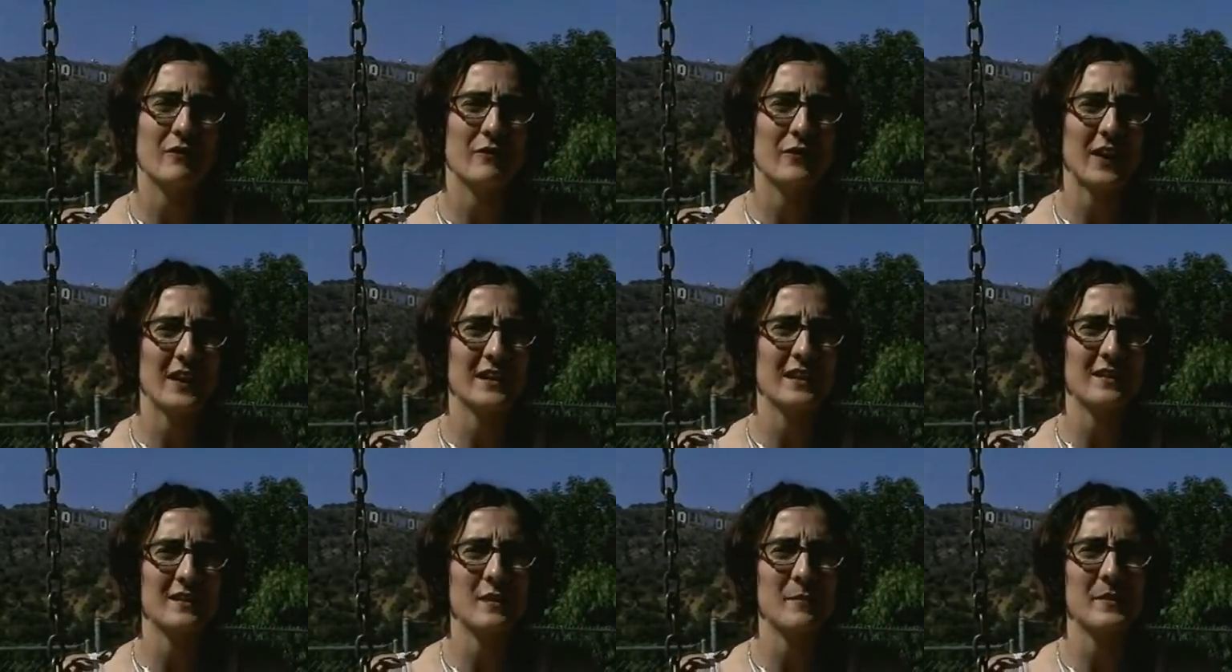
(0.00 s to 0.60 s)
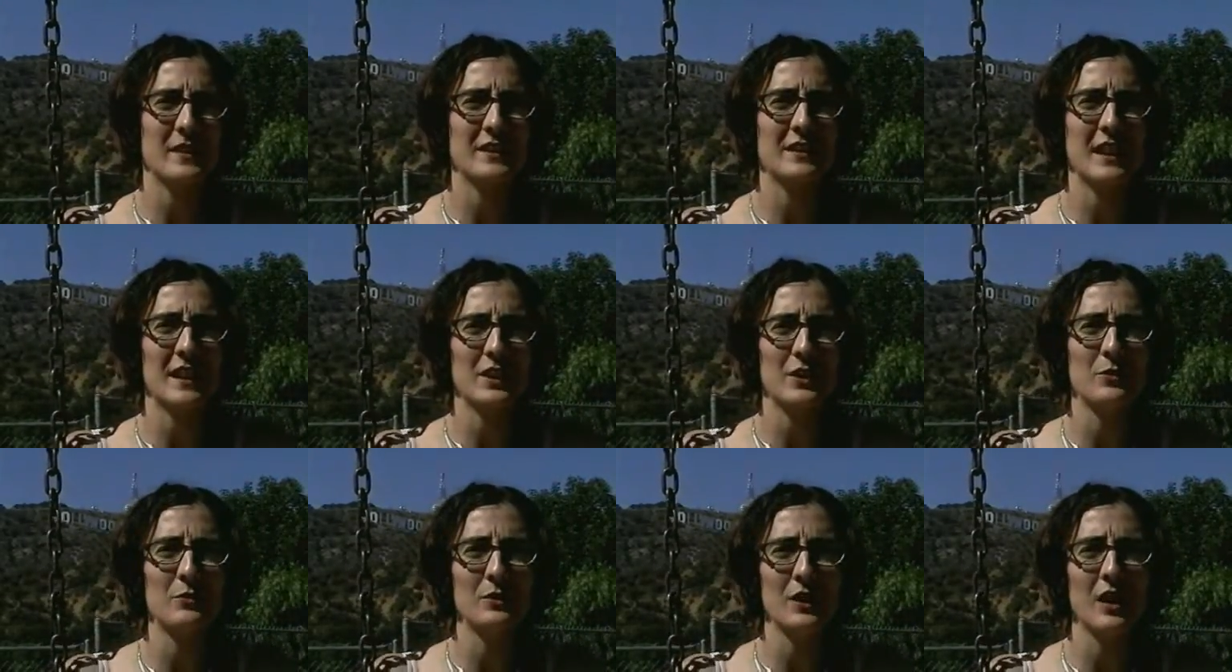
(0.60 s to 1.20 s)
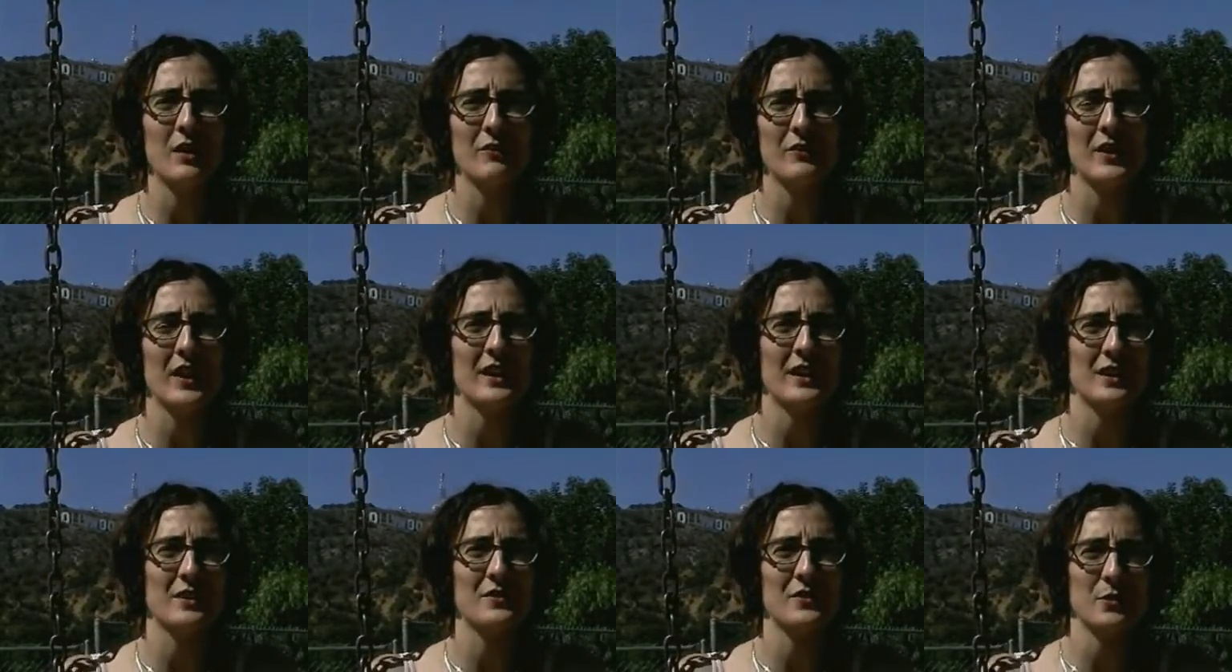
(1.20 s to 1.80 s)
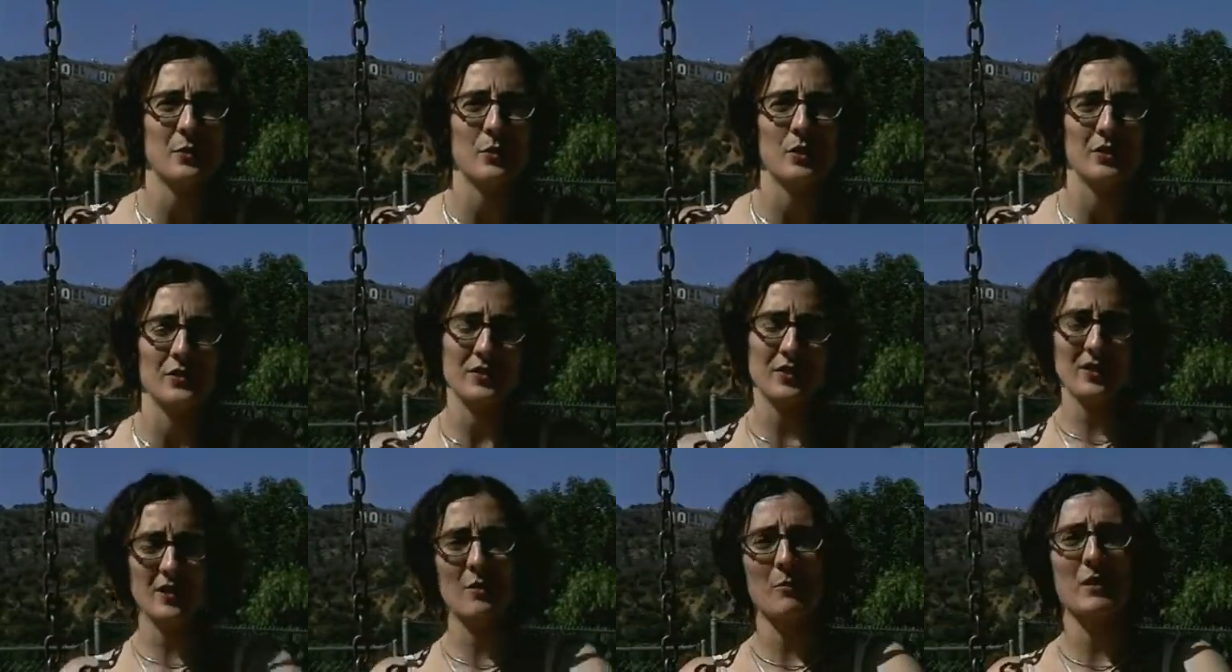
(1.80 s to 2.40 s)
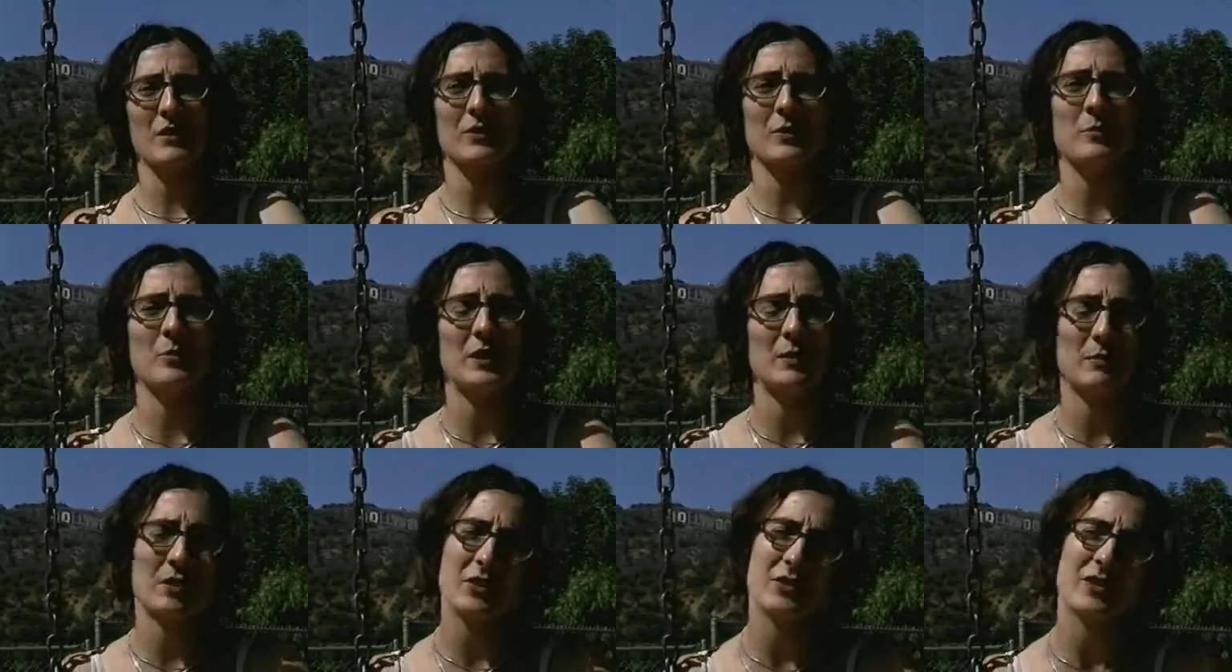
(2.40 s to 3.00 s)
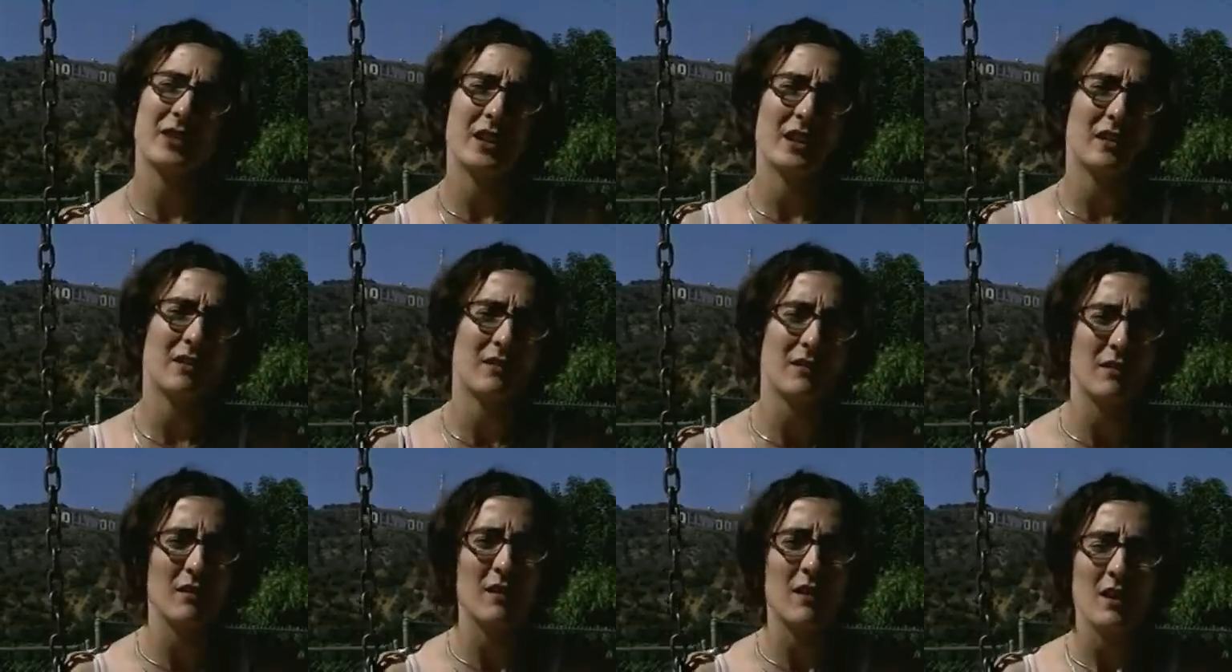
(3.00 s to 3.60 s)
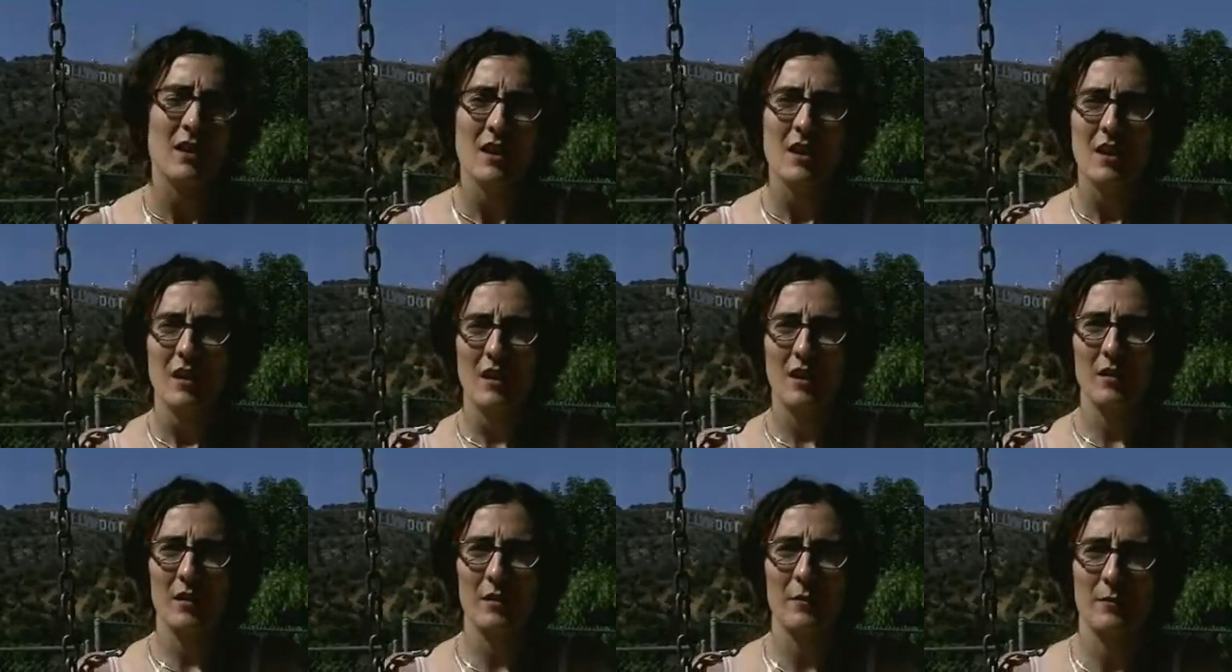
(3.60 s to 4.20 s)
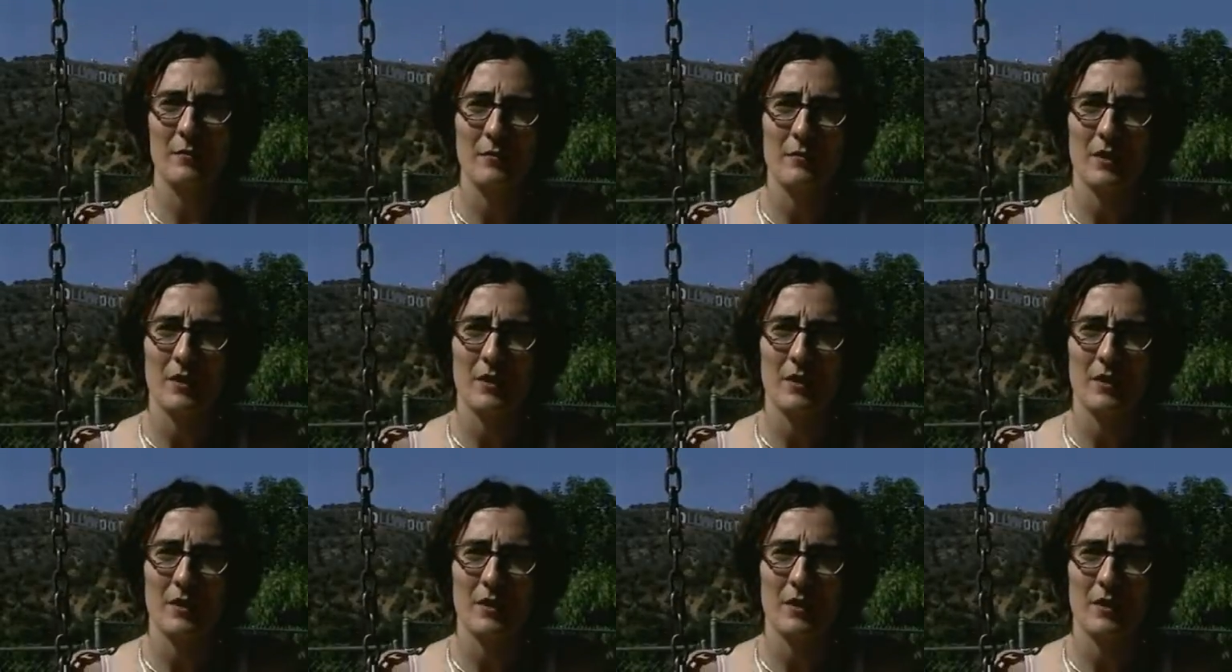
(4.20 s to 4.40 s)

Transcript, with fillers: finding something that you love that is yours, you know, whether it be music or um,